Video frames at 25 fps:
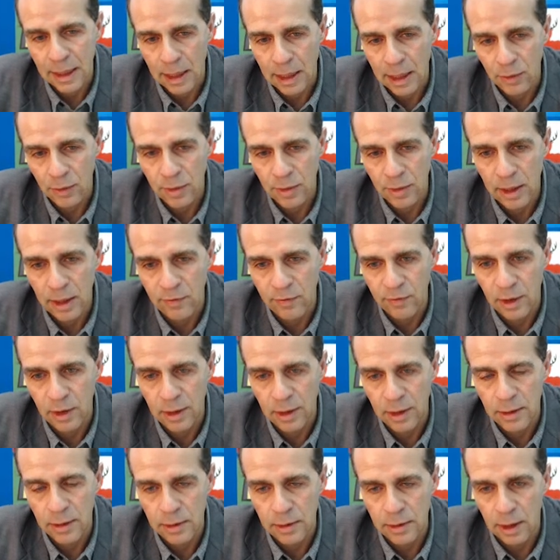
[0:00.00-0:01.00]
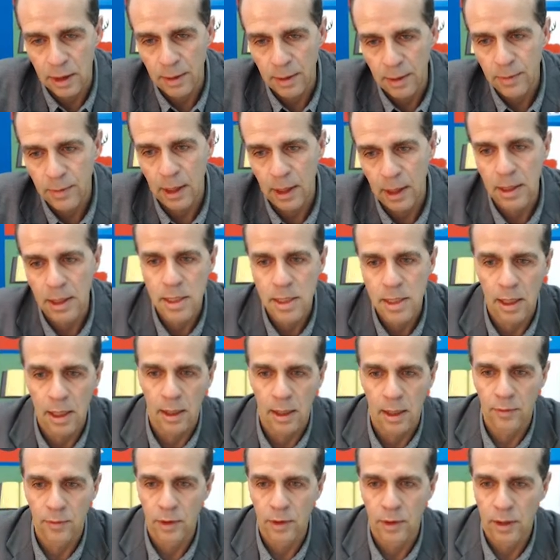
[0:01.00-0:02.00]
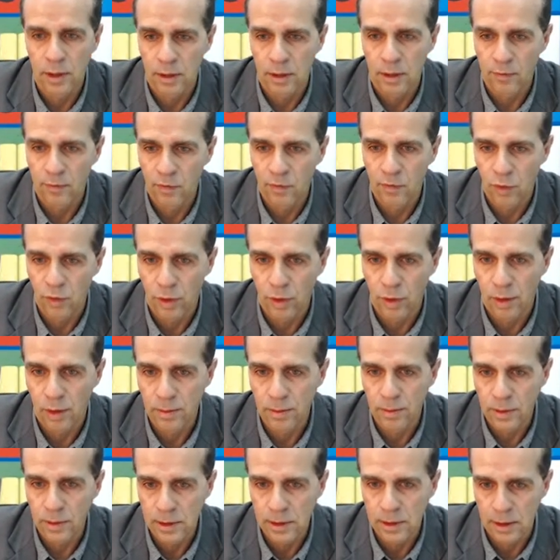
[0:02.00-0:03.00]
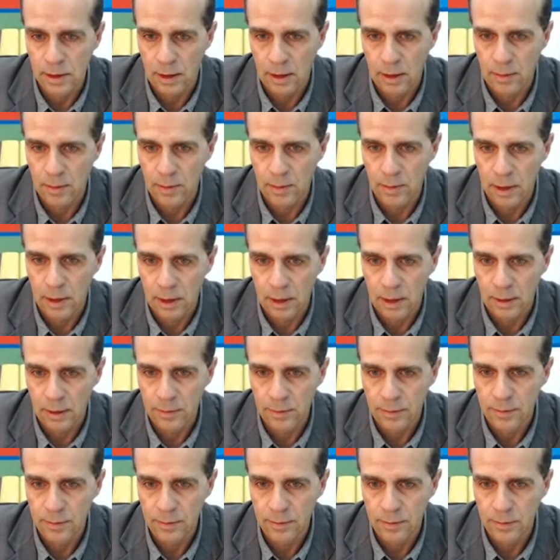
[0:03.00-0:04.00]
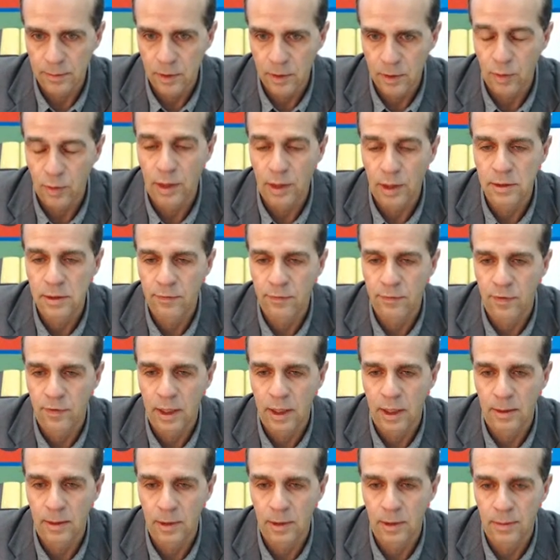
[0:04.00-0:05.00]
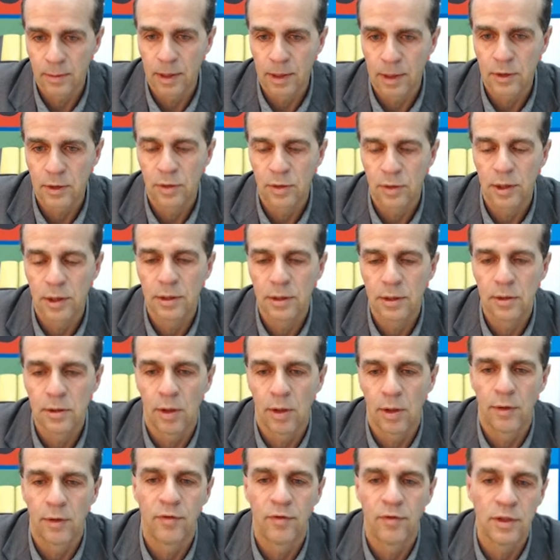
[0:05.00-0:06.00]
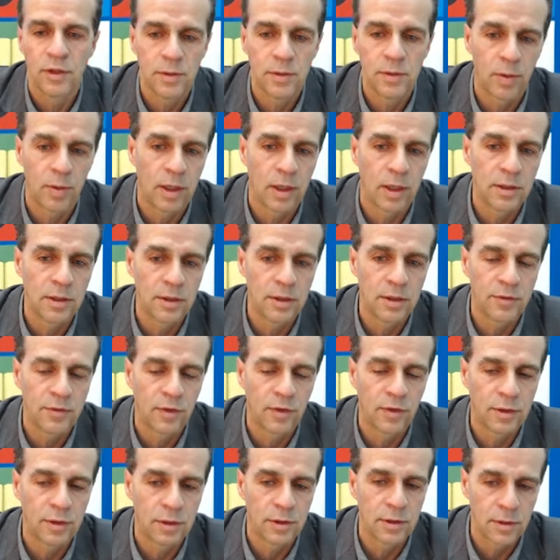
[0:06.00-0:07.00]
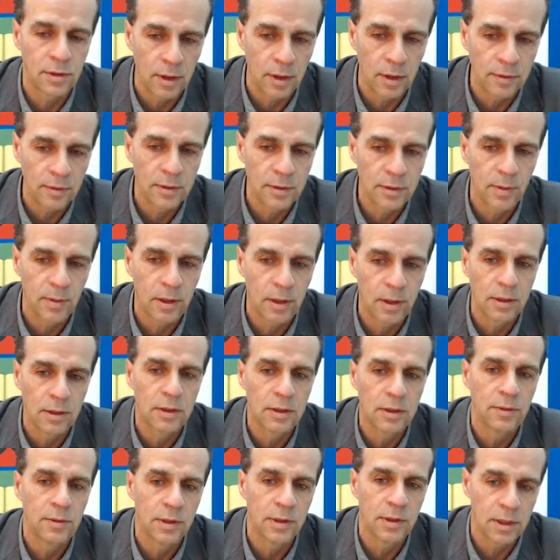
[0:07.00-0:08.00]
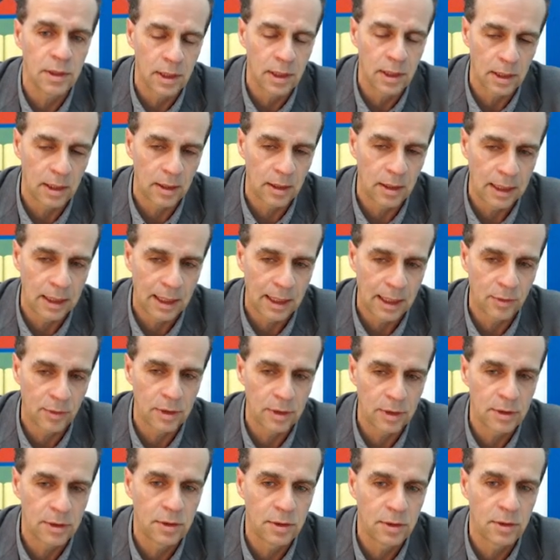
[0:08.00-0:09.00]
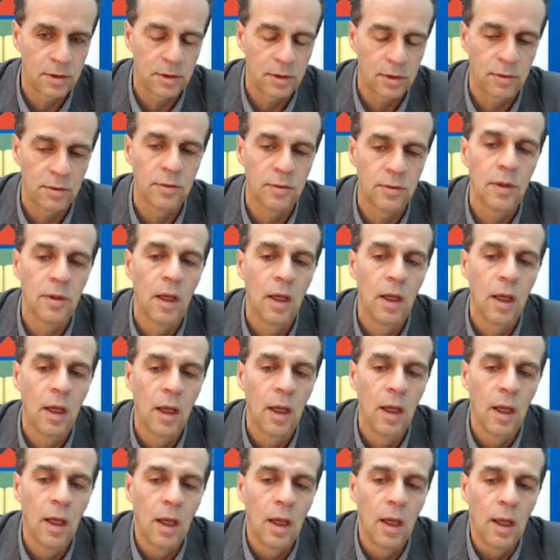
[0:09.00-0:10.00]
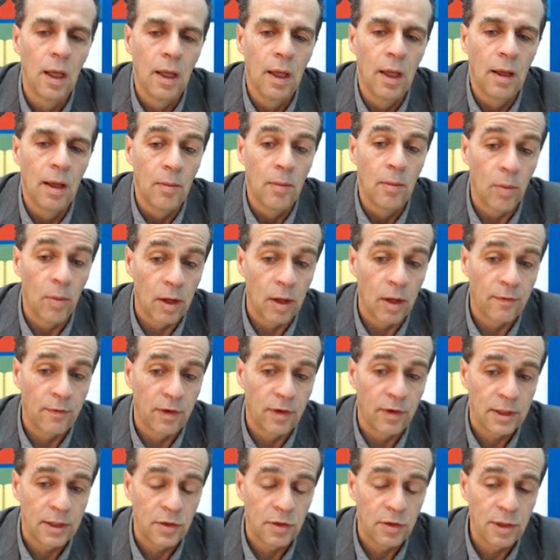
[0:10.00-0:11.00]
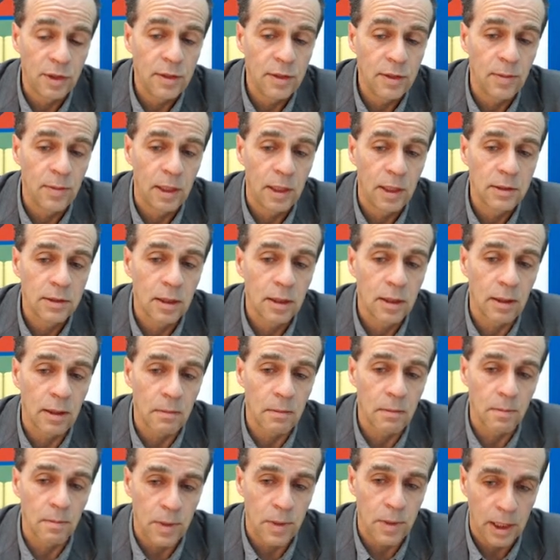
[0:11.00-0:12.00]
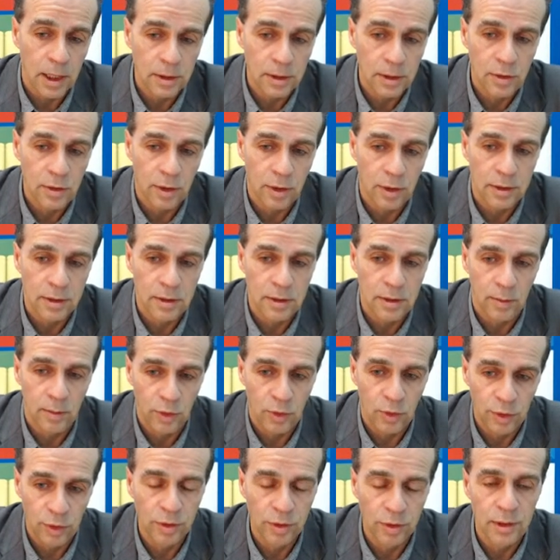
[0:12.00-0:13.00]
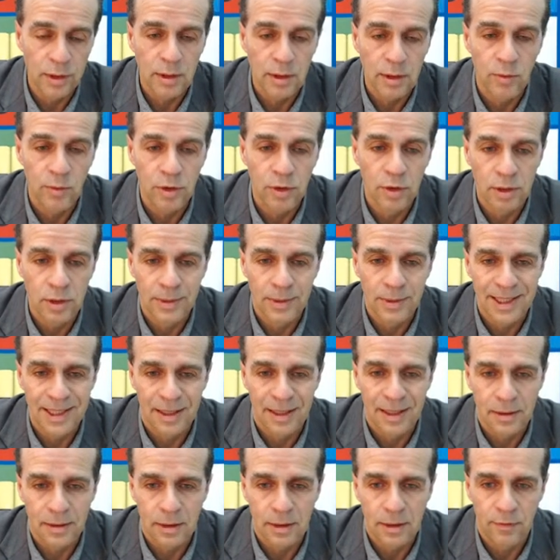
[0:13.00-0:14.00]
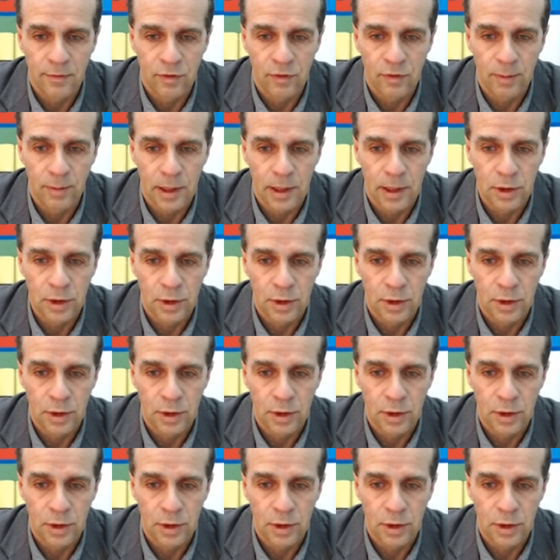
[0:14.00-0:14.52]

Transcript: they vary in time. And again, we could form some quantifiable metrics of responders versus non-responders, which again allow us to modify treatment based on some early multimodality information.